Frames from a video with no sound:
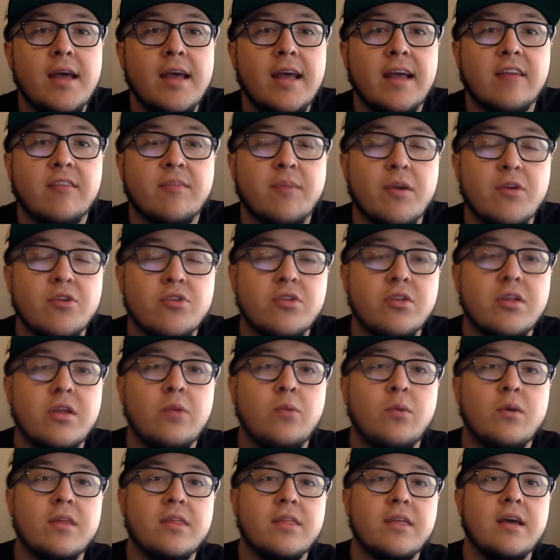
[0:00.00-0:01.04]
especially
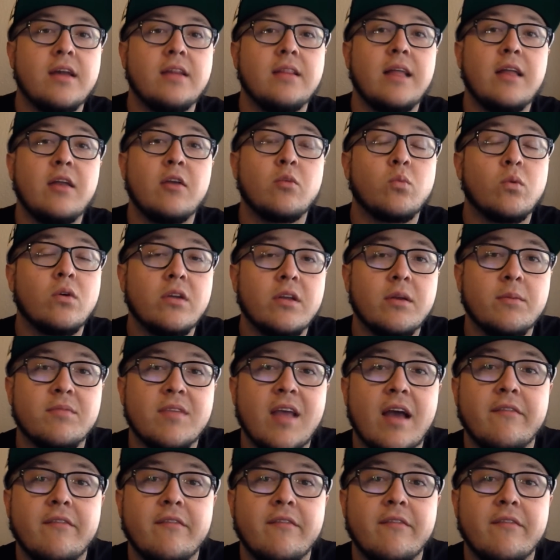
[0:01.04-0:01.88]
with uh, Leonard Williams